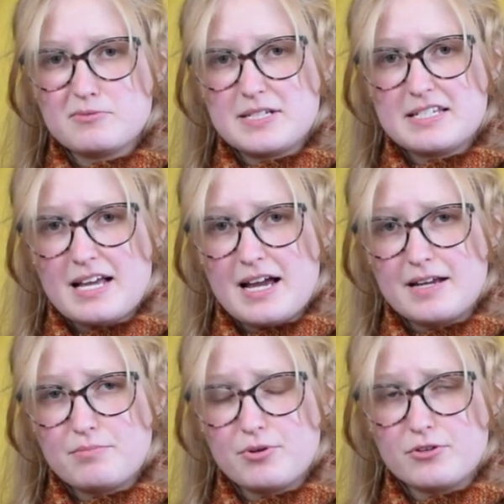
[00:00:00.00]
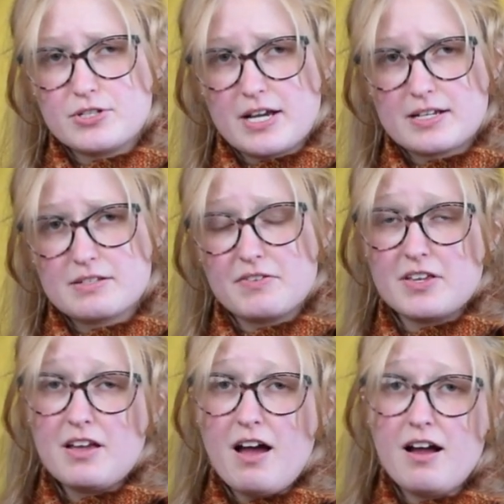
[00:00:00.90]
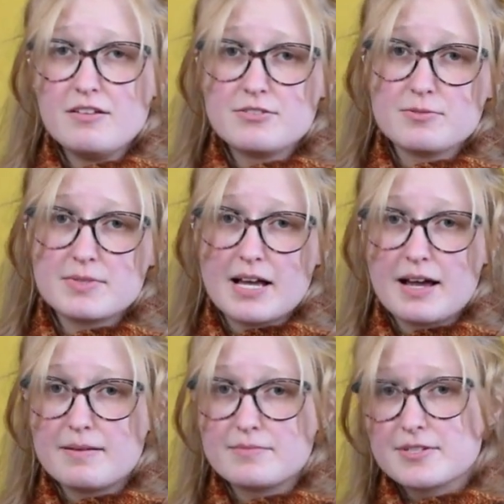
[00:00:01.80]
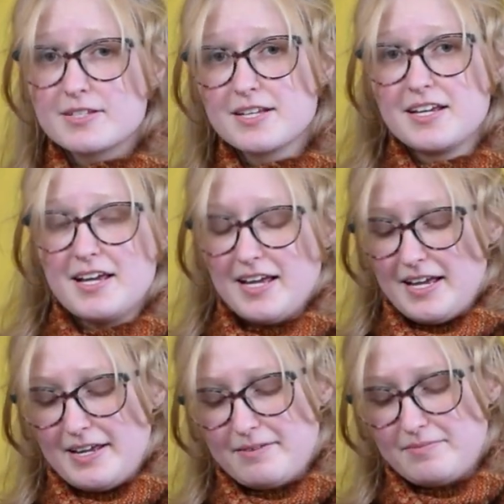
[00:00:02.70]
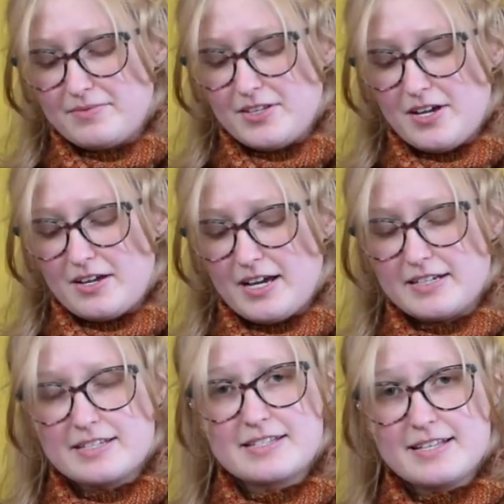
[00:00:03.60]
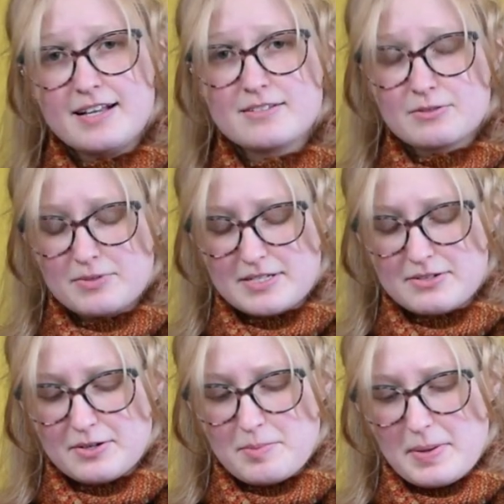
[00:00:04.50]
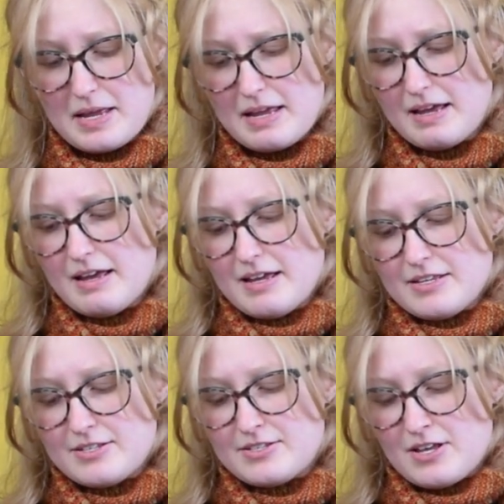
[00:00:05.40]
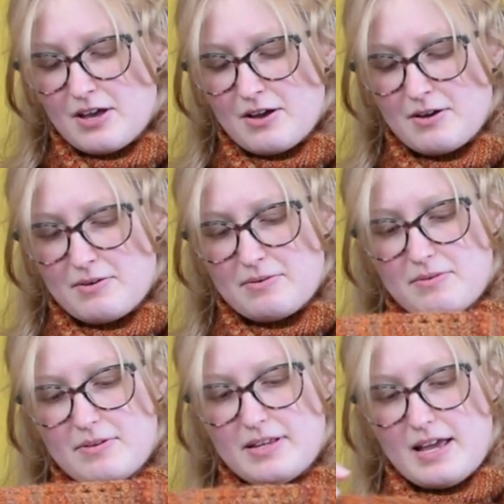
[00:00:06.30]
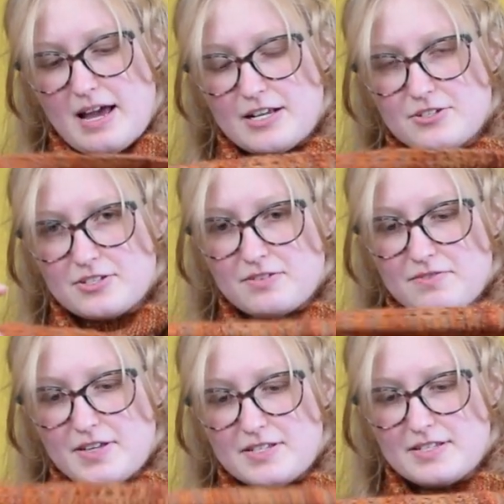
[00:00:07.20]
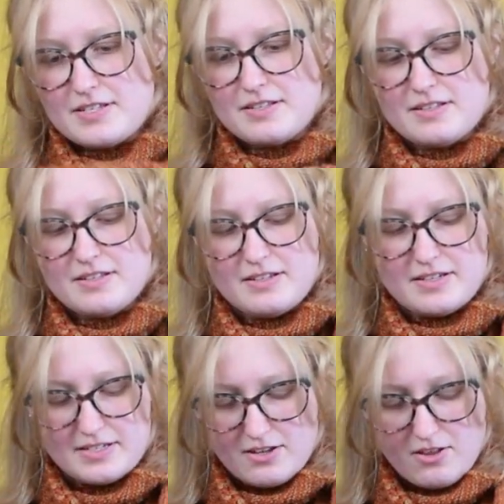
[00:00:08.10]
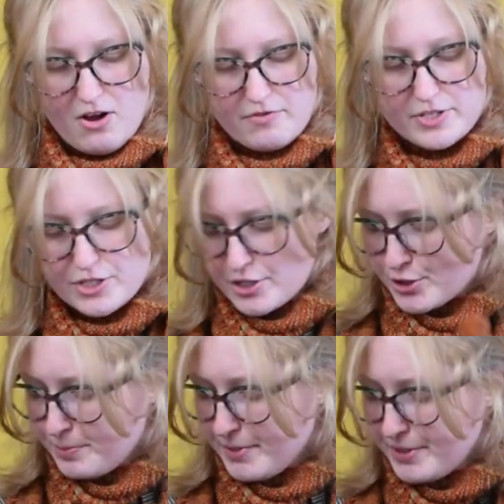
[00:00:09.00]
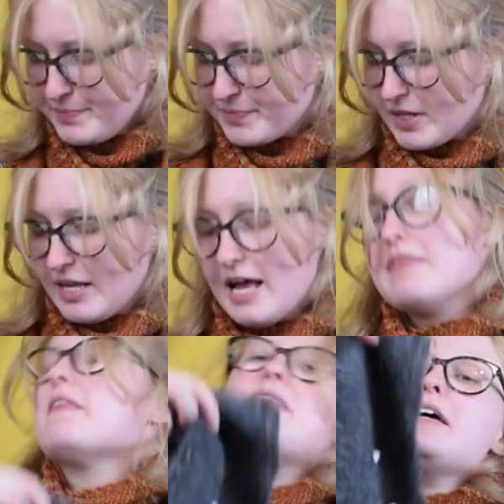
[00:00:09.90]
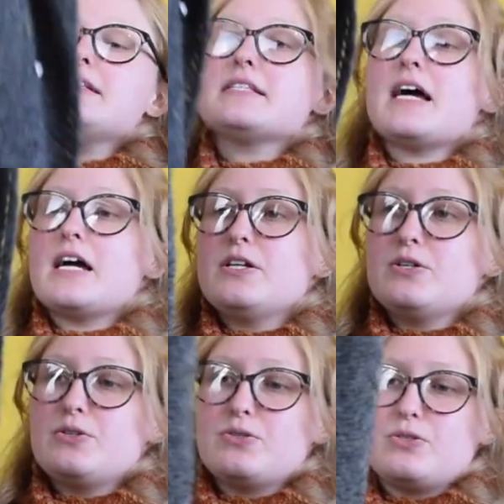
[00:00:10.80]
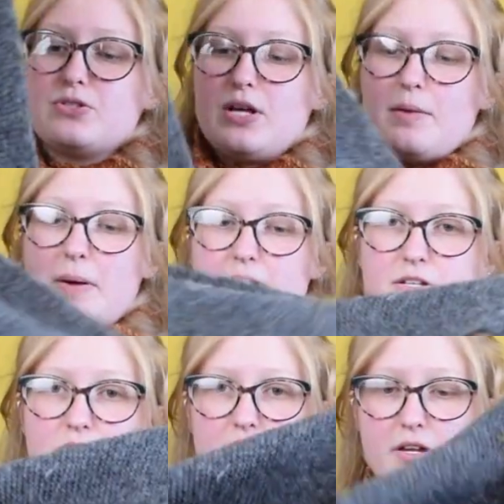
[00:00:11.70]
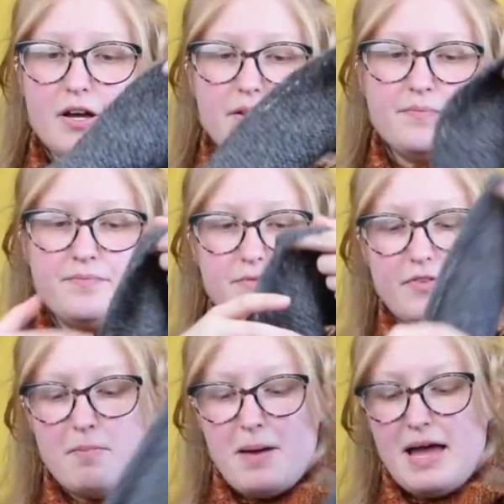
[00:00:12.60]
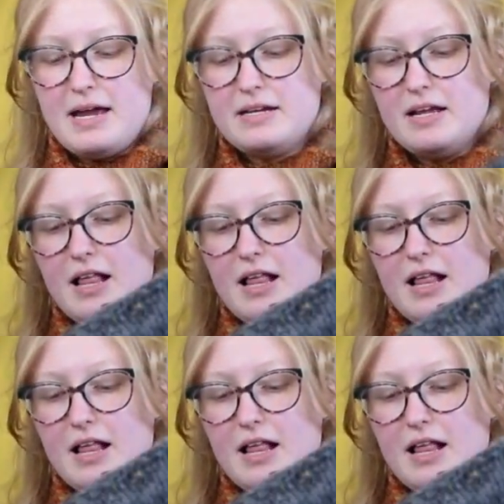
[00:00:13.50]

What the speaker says: we design projects for the yarn, sometimes the yarn kind of tells us what it's going to be. So yeah, I just love this. And it's all orange and autumnal. And then this, I used alpaca sock yarn for the main,